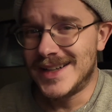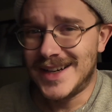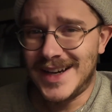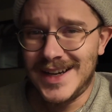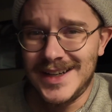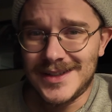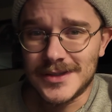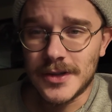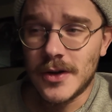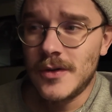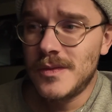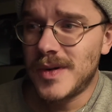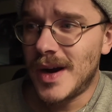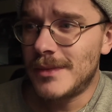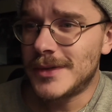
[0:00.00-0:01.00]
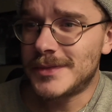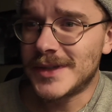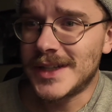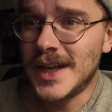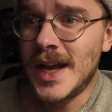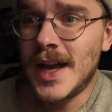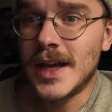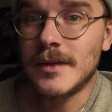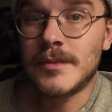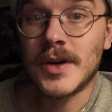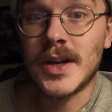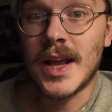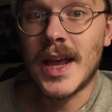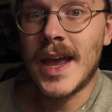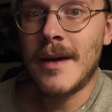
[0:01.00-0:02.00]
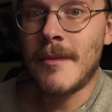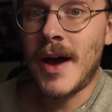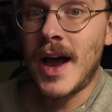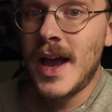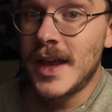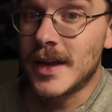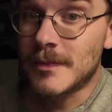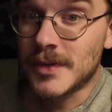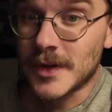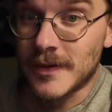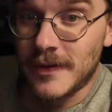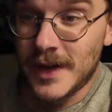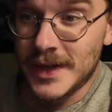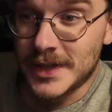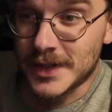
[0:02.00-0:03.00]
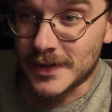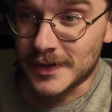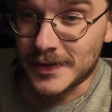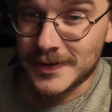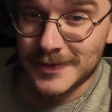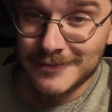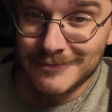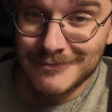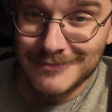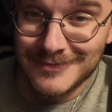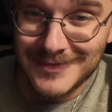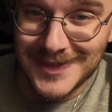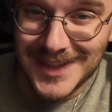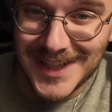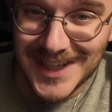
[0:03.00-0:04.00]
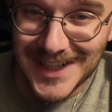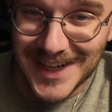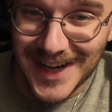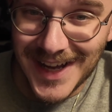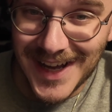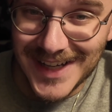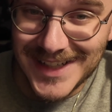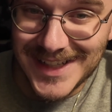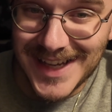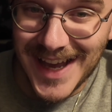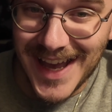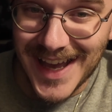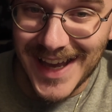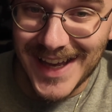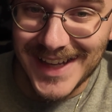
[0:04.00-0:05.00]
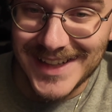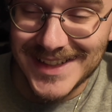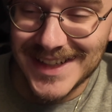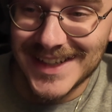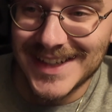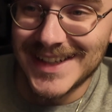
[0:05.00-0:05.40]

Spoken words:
I don't know, probably not. But am I a professional? Not yet.